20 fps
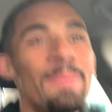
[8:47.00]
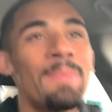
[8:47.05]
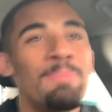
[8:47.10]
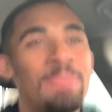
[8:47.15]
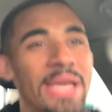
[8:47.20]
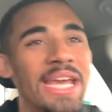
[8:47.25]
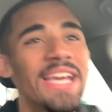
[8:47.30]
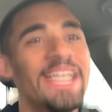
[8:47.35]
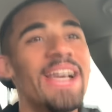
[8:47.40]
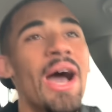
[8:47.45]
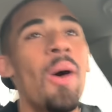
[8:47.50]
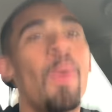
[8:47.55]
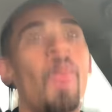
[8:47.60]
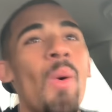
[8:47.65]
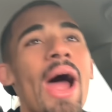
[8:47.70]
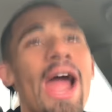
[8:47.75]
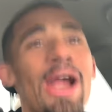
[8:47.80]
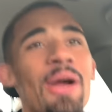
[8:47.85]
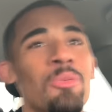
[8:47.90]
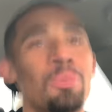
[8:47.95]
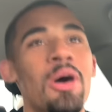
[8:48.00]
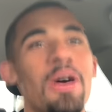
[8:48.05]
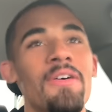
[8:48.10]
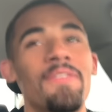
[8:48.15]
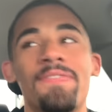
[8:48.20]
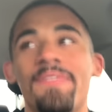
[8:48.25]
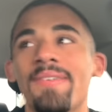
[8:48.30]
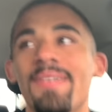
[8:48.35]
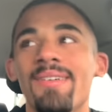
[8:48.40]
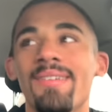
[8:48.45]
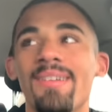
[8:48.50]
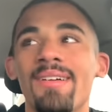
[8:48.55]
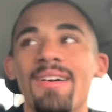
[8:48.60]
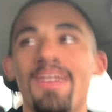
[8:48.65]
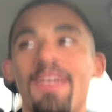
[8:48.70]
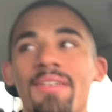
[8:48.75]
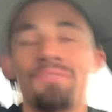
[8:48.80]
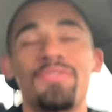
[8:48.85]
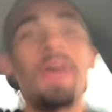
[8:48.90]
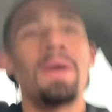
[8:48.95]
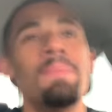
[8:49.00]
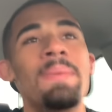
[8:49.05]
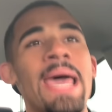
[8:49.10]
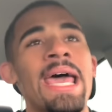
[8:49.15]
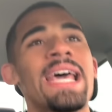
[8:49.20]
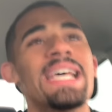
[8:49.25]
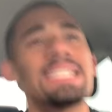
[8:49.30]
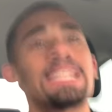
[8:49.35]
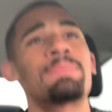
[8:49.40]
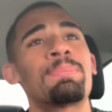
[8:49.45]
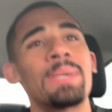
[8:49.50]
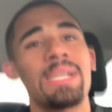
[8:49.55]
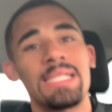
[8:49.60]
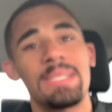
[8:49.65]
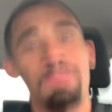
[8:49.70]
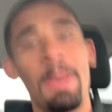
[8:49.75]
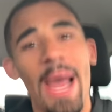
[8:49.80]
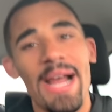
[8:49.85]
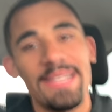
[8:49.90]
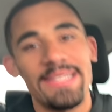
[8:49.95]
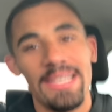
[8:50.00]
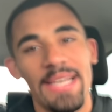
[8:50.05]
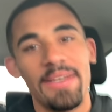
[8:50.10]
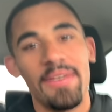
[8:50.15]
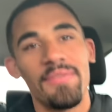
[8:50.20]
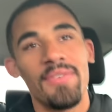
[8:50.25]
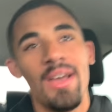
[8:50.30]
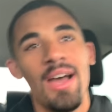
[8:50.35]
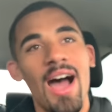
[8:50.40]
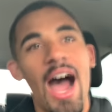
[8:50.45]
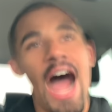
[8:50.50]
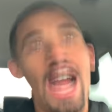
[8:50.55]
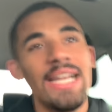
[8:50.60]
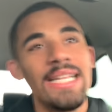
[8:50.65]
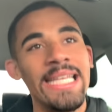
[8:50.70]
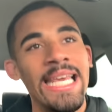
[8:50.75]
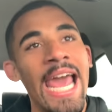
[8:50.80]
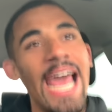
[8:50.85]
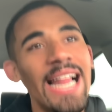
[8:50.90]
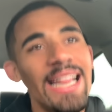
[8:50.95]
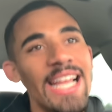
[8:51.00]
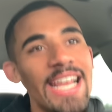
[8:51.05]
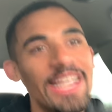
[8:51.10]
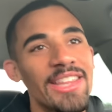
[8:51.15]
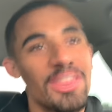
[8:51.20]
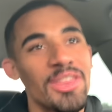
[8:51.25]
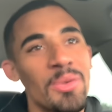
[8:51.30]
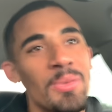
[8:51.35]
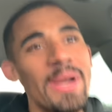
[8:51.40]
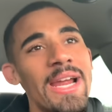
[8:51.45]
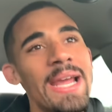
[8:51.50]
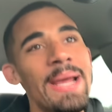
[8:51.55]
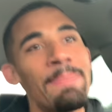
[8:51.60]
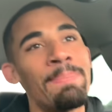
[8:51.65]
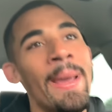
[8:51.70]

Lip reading: being a werewolf from his perspective on killing three